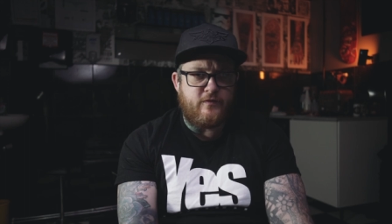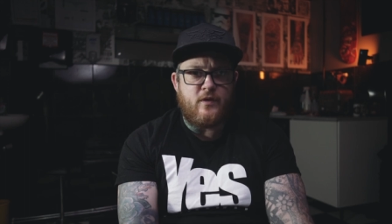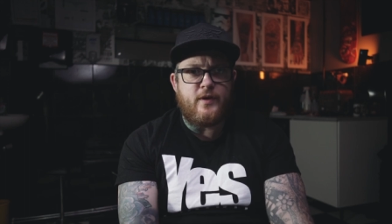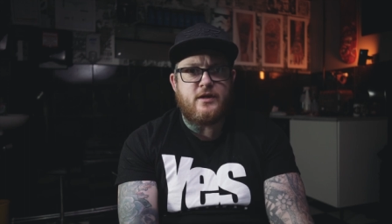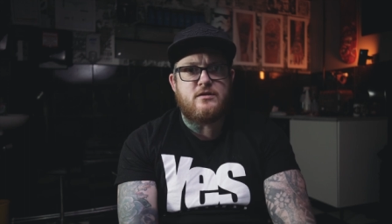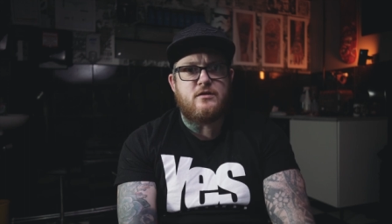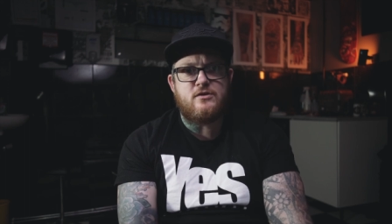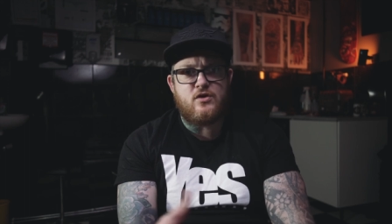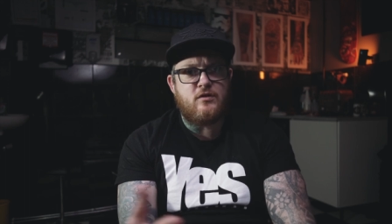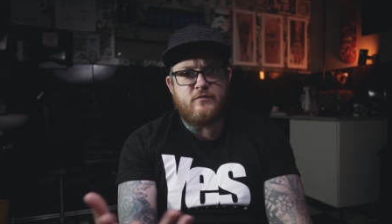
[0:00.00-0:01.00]
fluids,
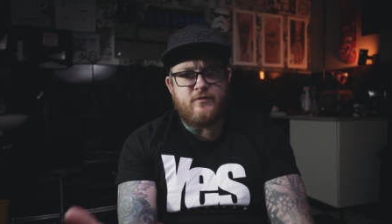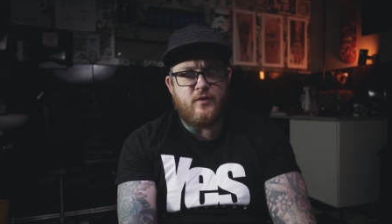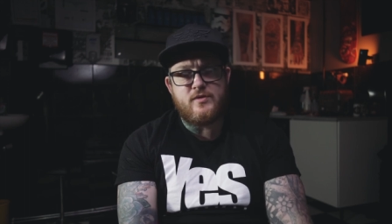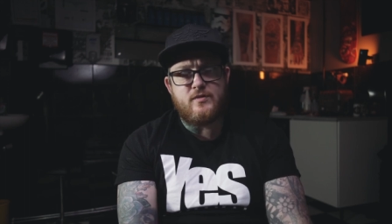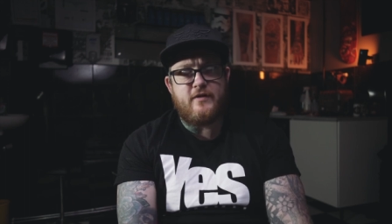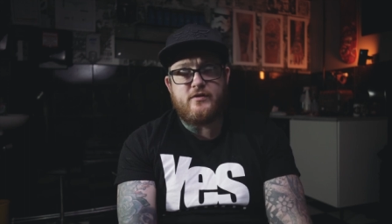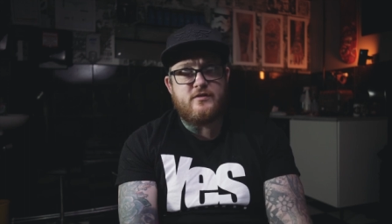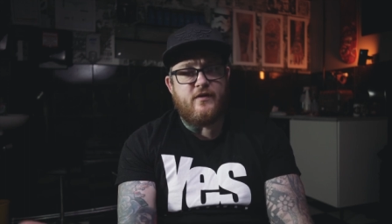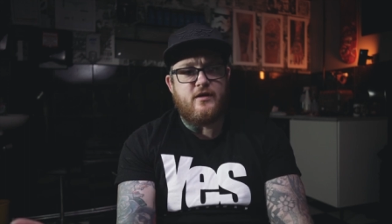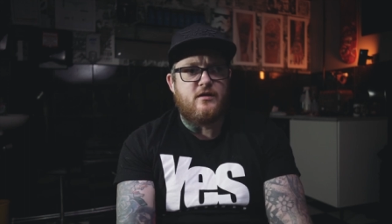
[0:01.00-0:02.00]
and certain fluids or whatever,
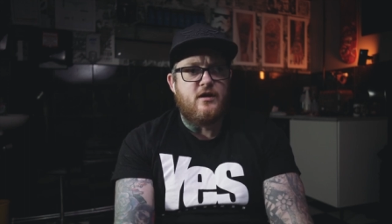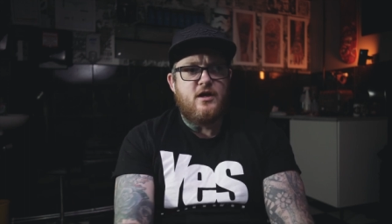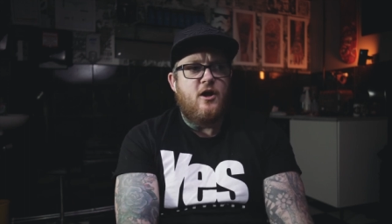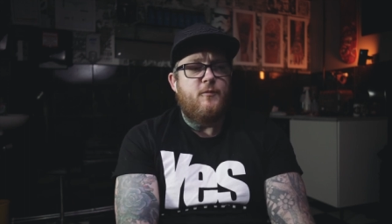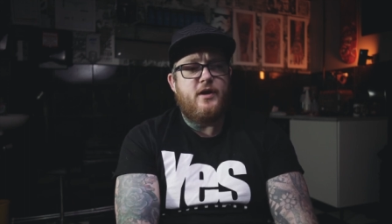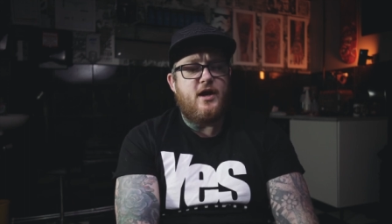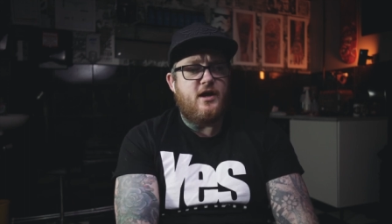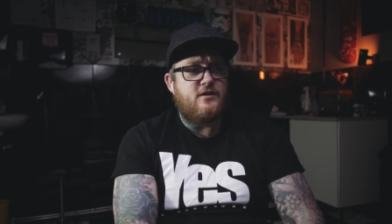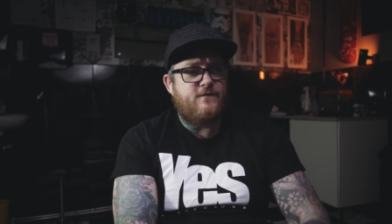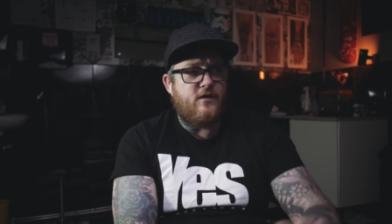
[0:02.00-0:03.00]
it's fine. But yeah,
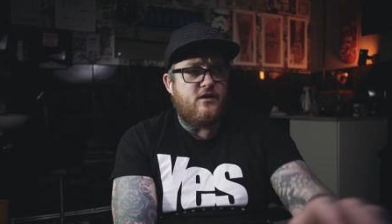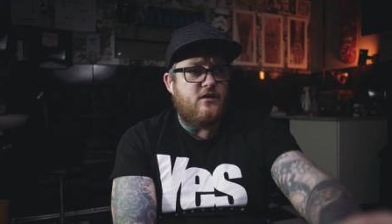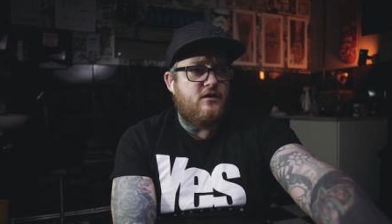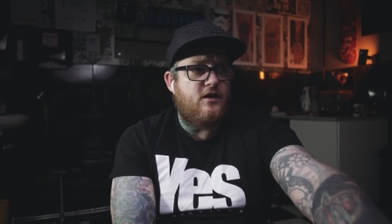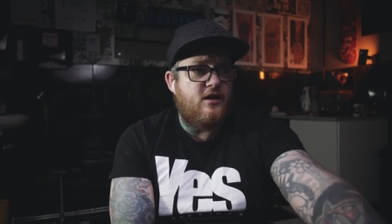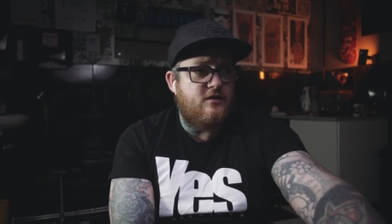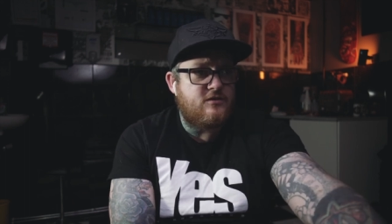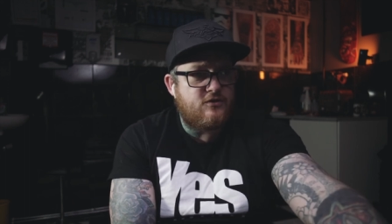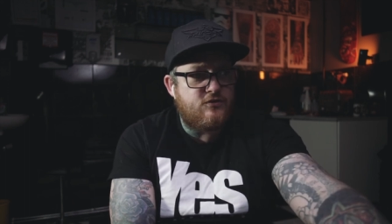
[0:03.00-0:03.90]
it's fucking, it's